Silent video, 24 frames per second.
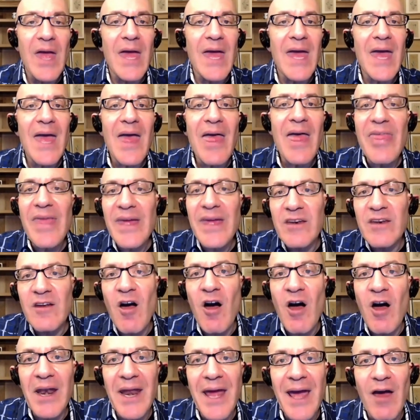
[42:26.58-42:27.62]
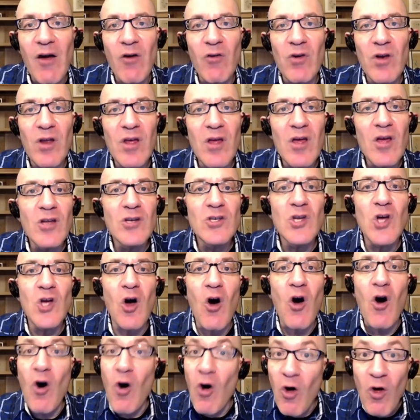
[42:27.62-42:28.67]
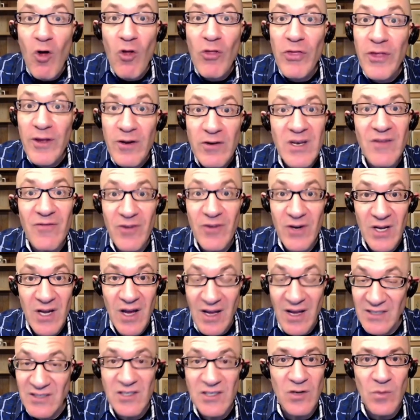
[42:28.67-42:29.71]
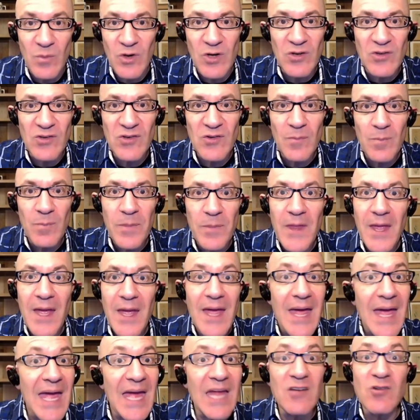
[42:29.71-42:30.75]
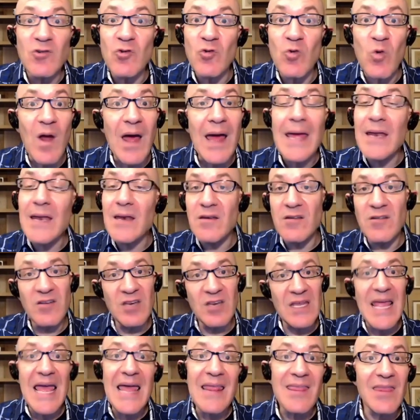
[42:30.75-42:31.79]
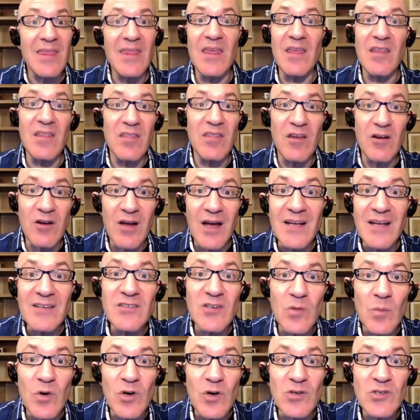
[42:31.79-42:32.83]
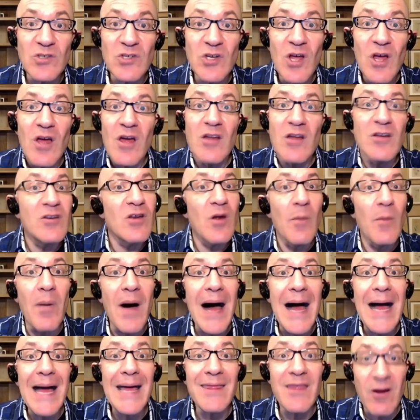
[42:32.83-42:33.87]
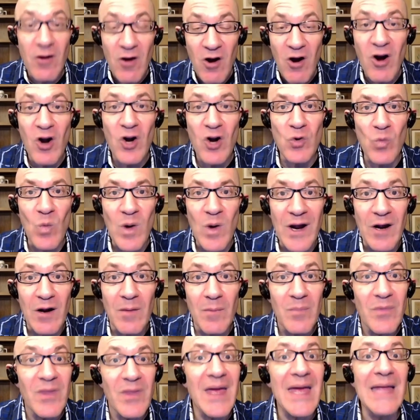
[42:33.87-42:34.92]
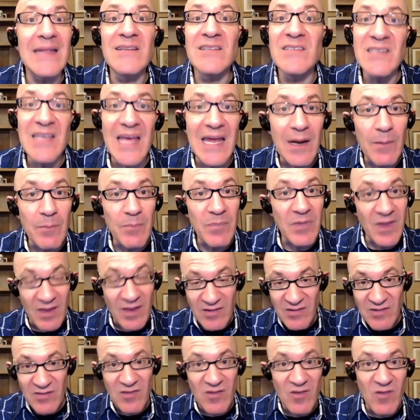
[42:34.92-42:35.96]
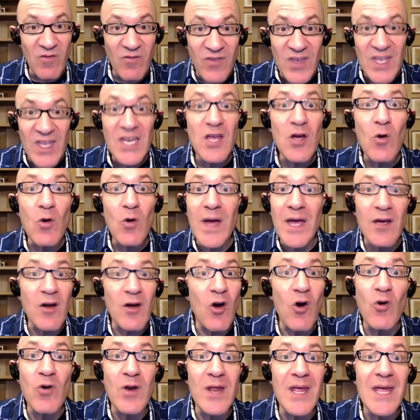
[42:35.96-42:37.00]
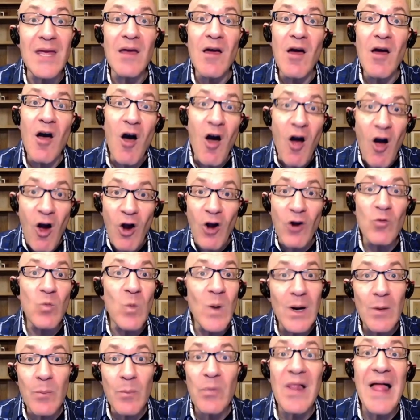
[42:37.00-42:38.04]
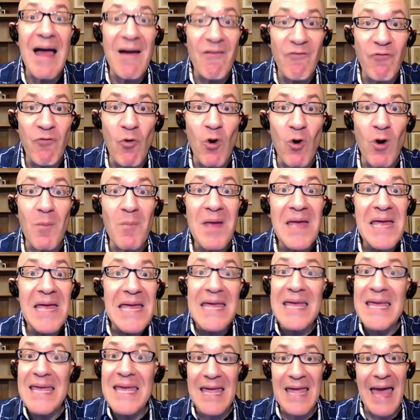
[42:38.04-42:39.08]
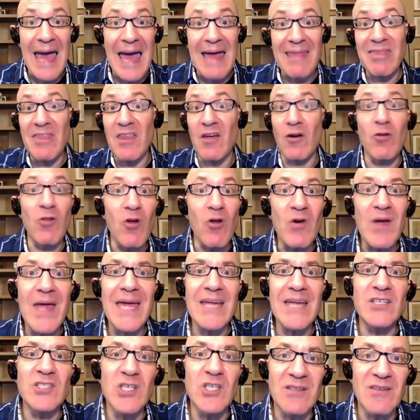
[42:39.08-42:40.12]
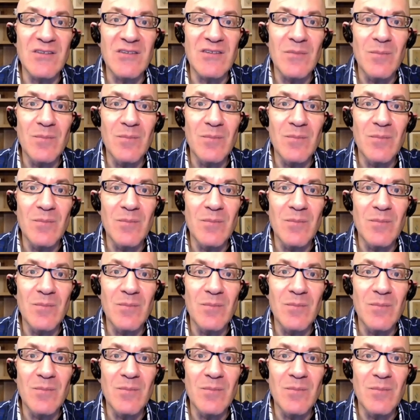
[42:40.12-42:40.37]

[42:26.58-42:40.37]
And they had gone out to all their different customers and tried to get their customers to buy their hardware and set up this video encoding hardware platform at their locations.